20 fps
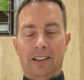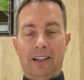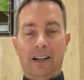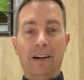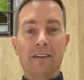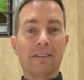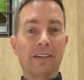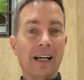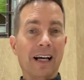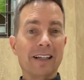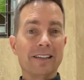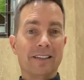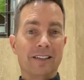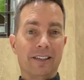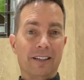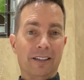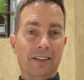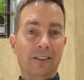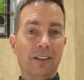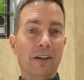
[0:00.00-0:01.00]
of God's
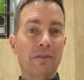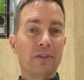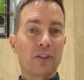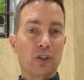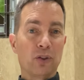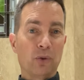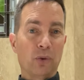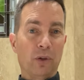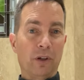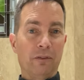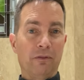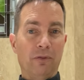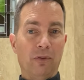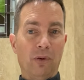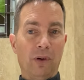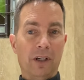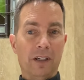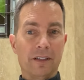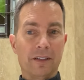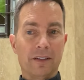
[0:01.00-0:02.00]
love story
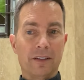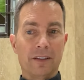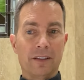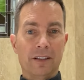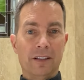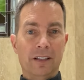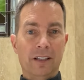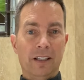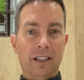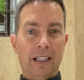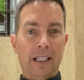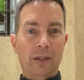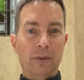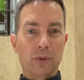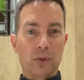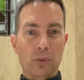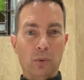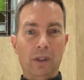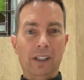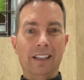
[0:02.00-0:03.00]
for us. He
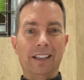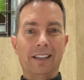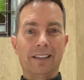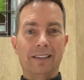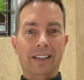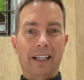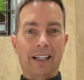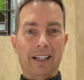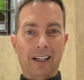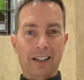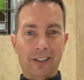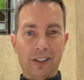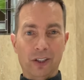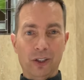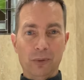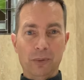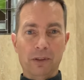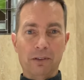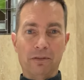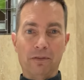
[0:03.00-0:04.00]
was willing to take on
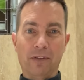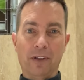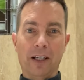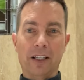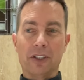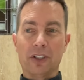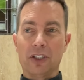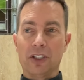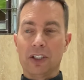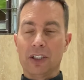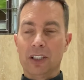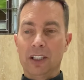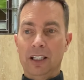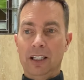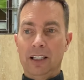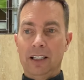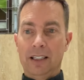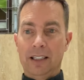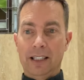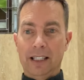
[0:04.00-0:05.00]
human flesh.
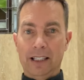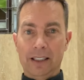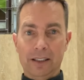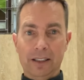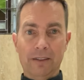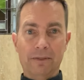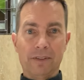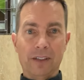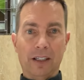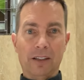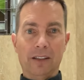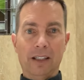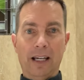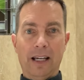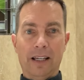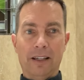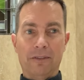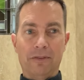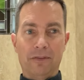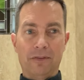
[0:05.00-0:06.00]
He lived our
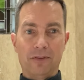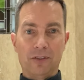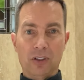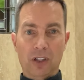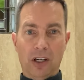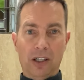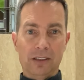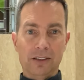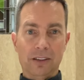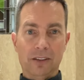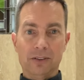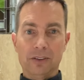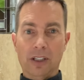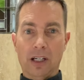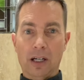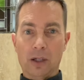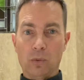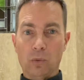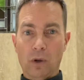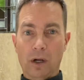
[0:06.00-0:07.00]
life, talked our
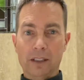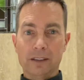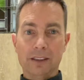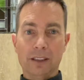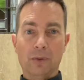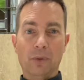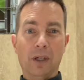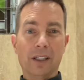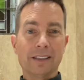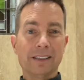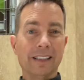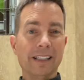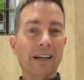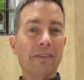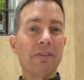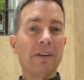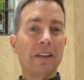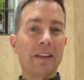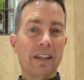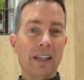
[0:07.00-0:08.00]
talk, walked our walk, did
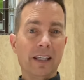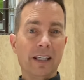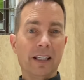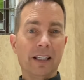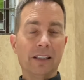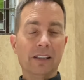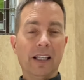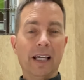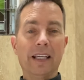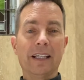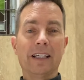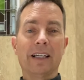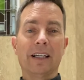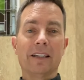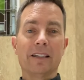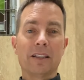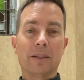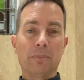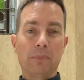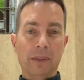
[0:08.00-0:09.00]
everything like
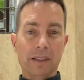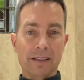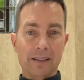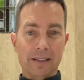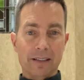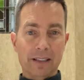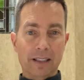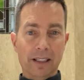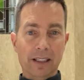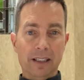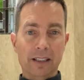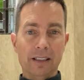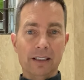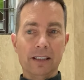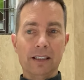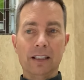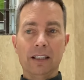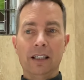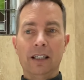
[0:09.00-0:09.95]
us but sin,